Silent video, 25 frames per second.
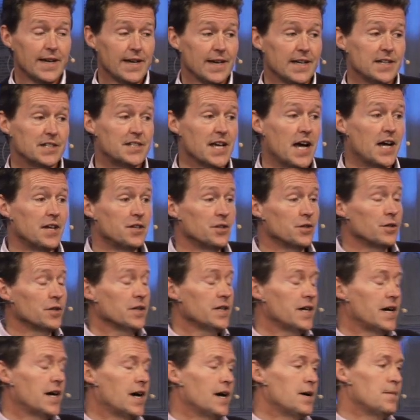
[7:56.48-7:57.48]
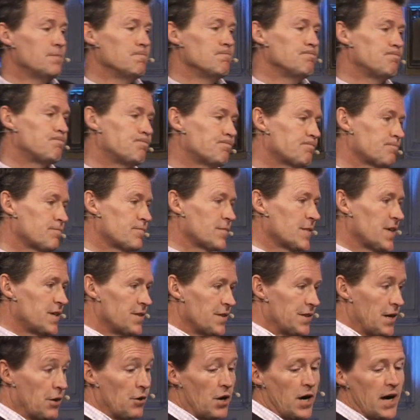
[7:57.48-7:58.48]
in Daniel,
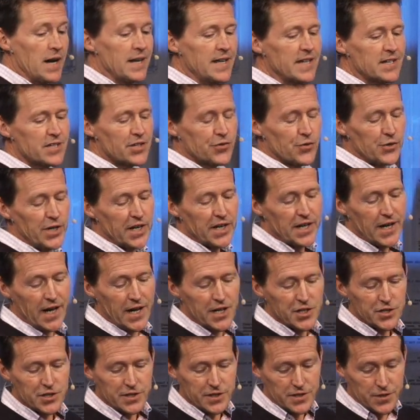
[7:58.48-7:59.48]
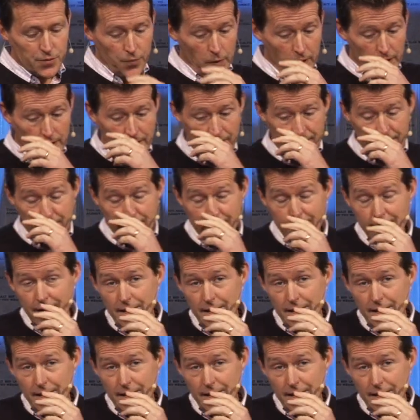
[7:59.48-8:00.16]
there are at least three occasions where